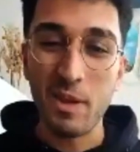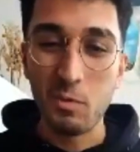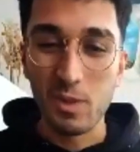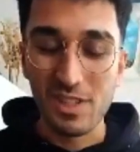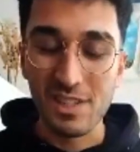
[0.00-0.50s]
it
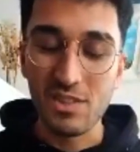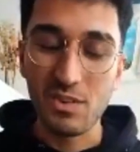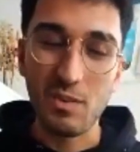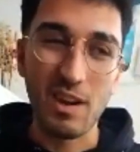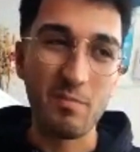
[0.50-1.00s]
was
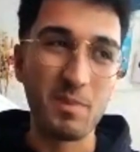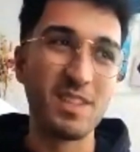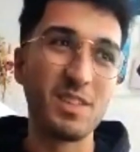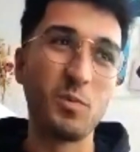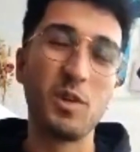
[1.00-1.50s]
Instagram and
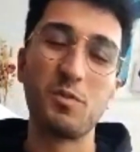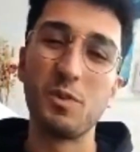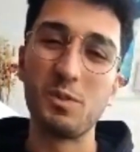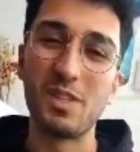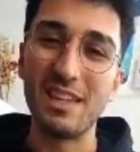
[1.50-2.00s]
not one of
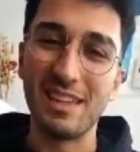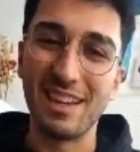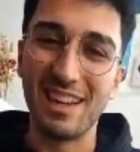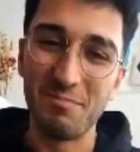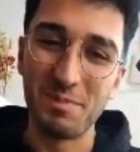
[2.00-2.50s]
those dating
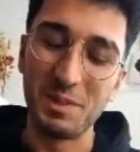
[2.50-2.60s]
apps.